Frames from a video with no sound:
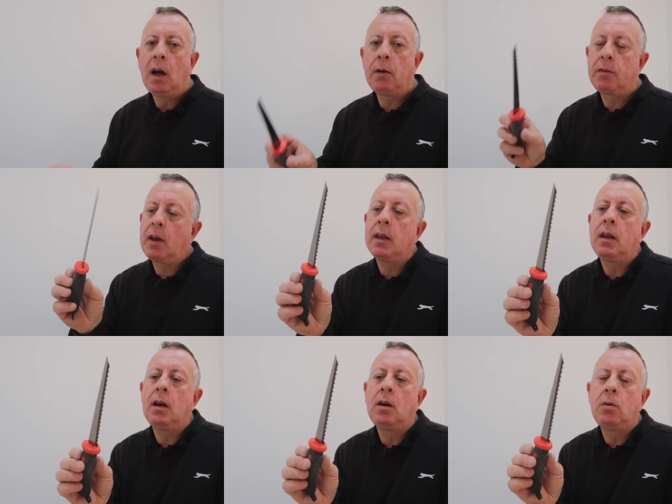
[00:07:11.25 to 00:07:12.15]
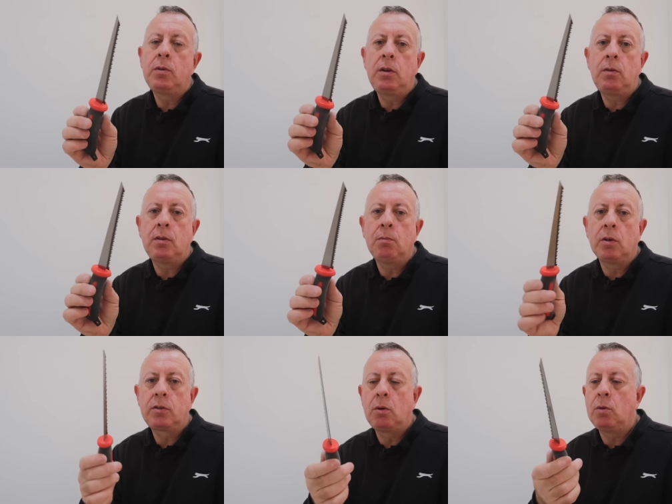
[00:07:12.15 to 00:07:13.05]
I would have cut that hole using
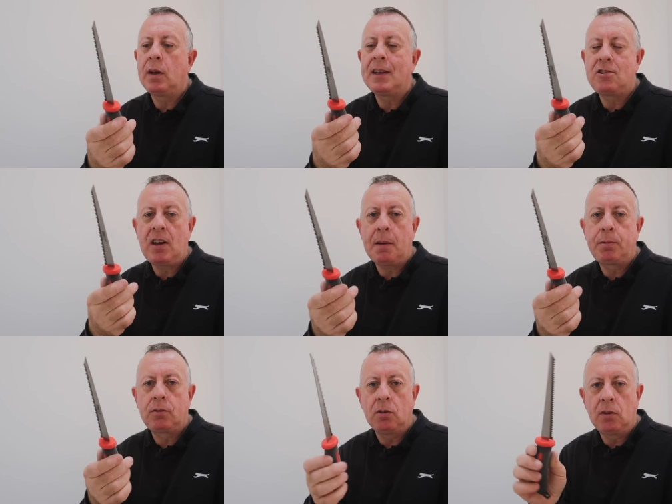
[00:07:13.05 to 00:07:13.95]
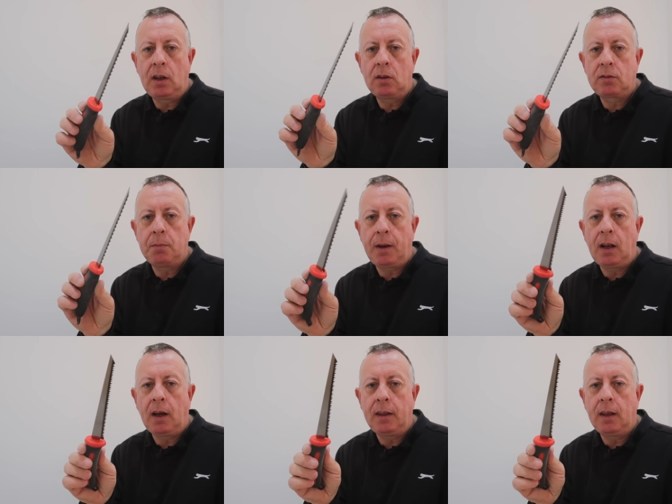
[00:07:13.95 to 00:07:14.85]
what's called a jab saw, and it looks a
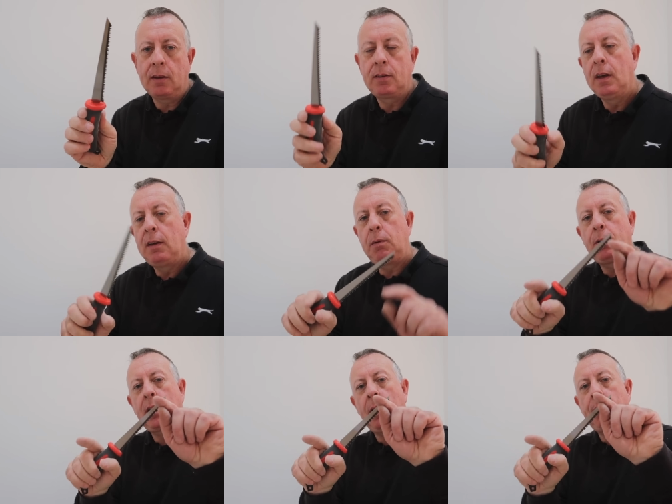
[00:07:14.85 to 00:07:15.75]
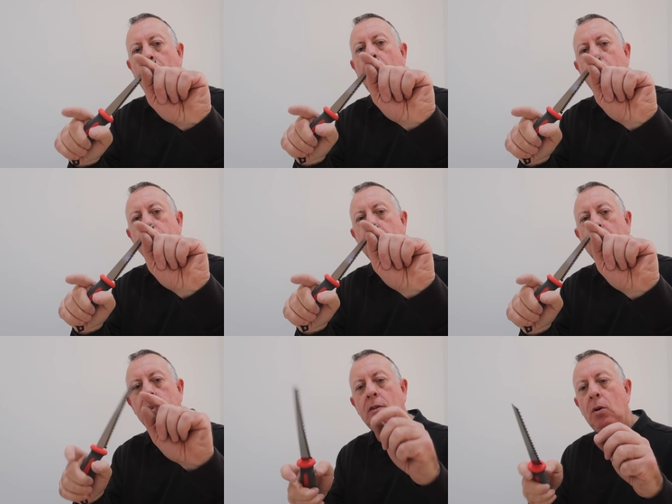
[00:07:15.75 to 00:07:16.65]
bit like this. If you put a couple of holes in
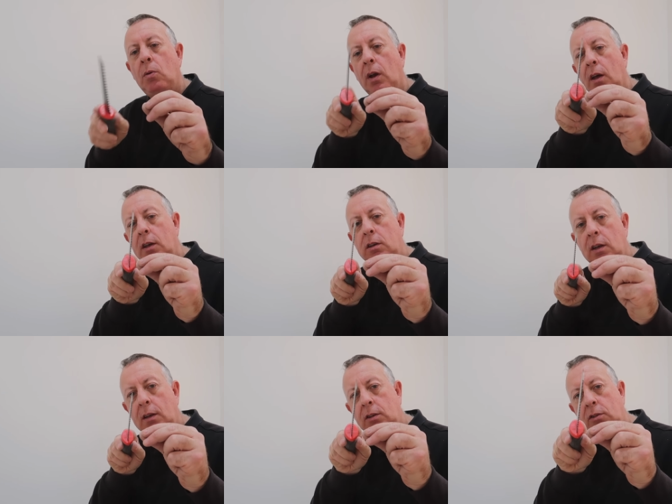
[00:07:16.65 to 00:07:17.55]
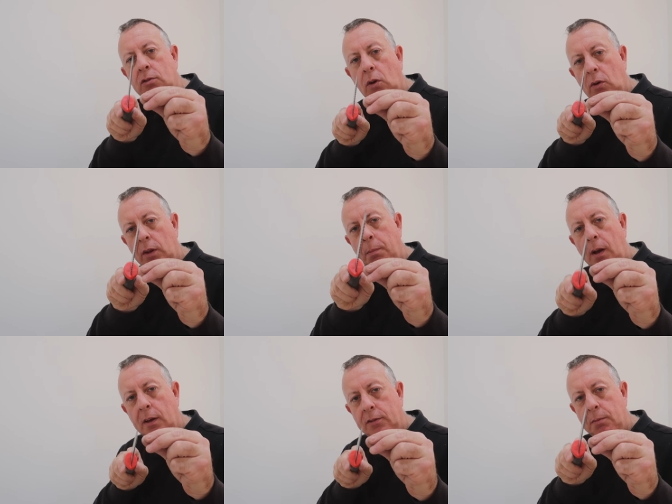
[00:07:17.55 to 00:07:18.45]
each corner, you can actually saw the
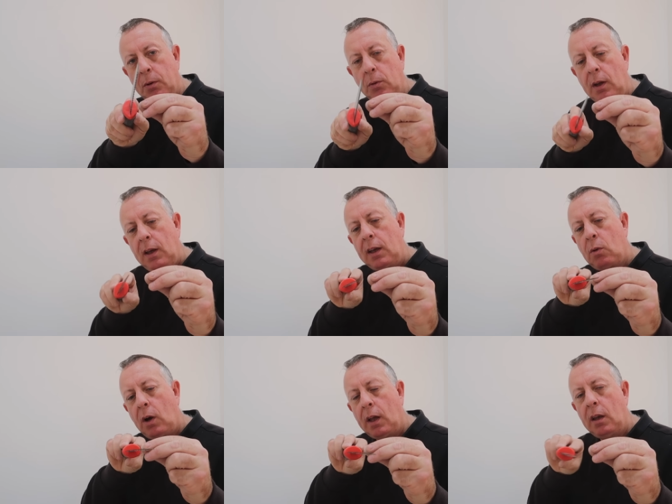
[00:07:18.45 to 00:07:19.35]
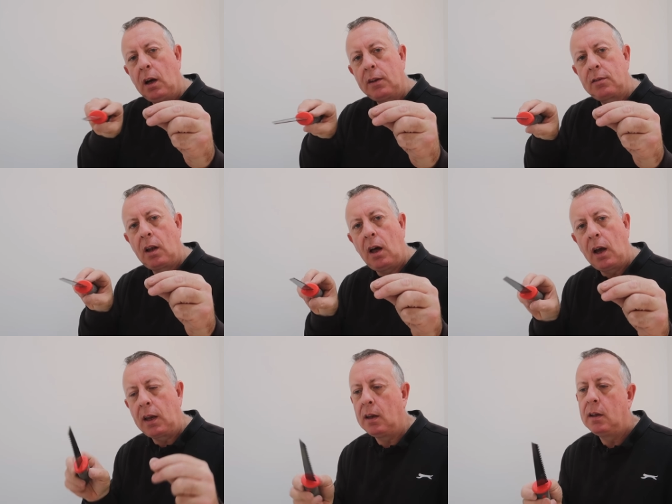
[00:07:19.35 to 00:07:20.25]
plasterboard in quite a nice
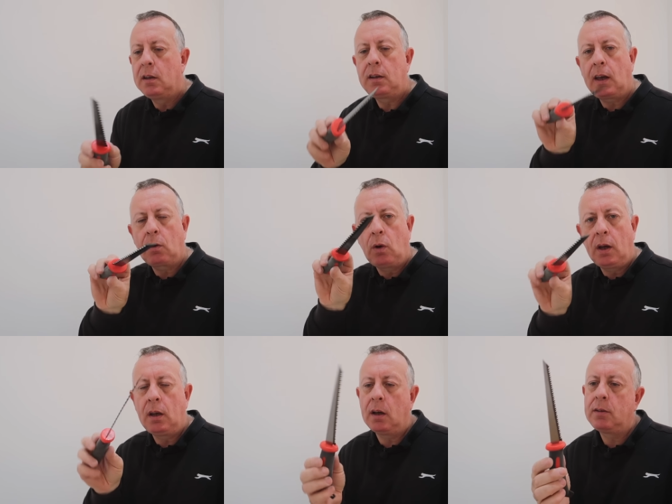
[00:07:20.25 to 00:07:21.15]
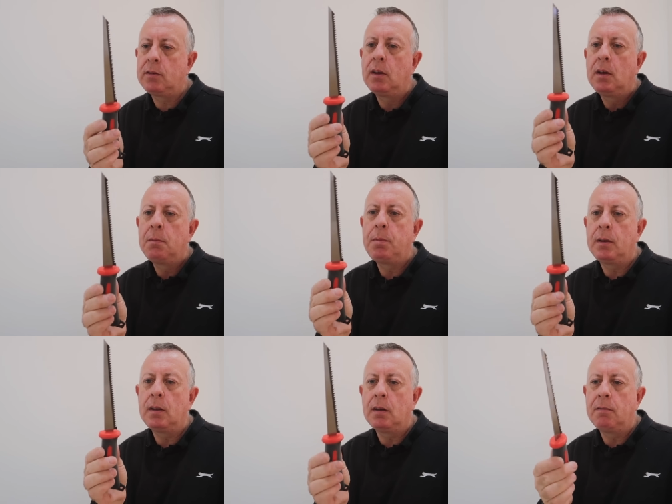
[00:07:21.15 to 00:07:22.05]
line and get quite a nice
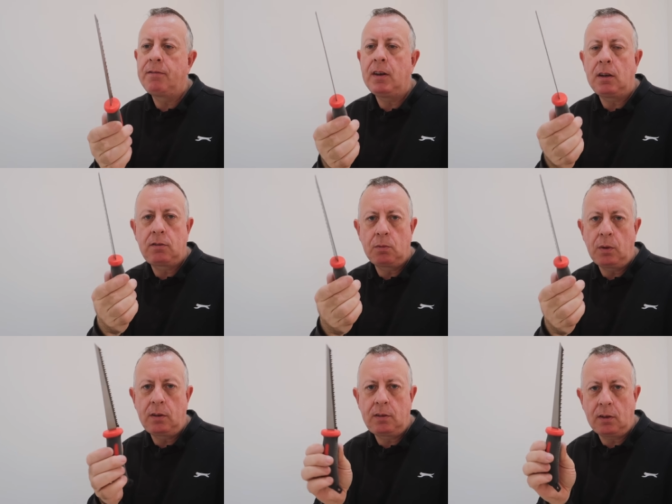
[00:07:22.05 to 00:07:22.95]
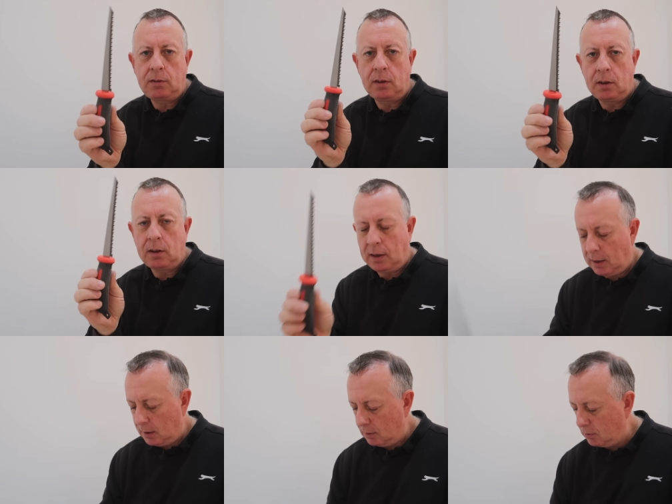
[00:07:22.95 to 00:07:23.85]
um, finish with just a, a
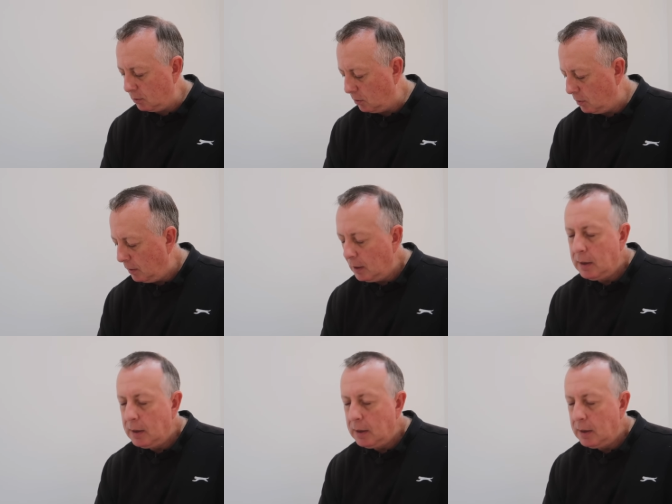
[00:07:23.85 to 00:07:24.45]
handsaw.